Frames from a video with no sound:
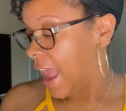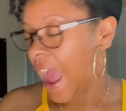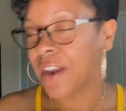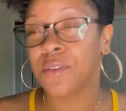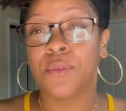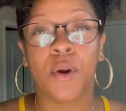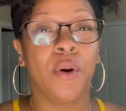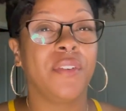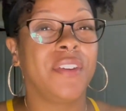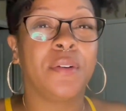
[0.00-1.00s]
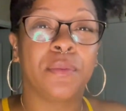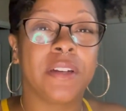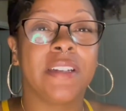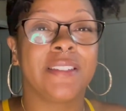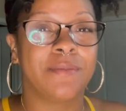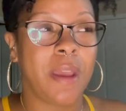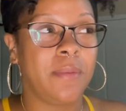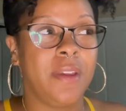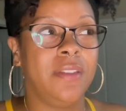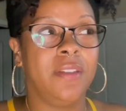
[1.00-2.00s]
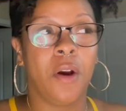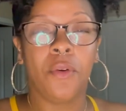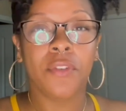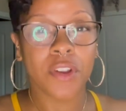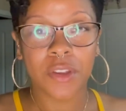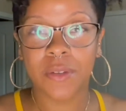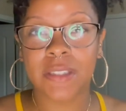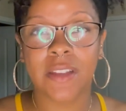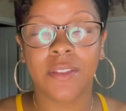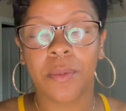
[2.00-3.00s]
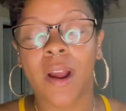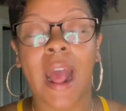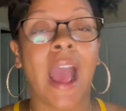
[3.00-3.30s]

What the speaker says: I don't know if it was maybe overuse of the product.